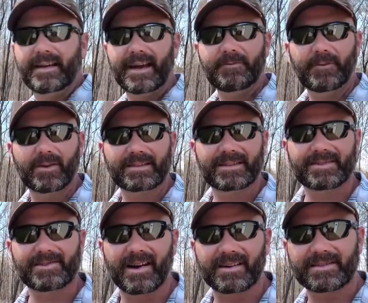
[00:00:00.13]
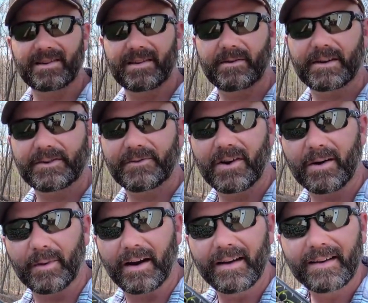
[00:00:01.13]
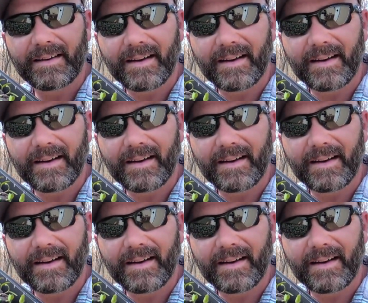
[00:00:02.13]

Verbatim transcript: Hey folks, it's Josh, Stoney Ridge Farmer.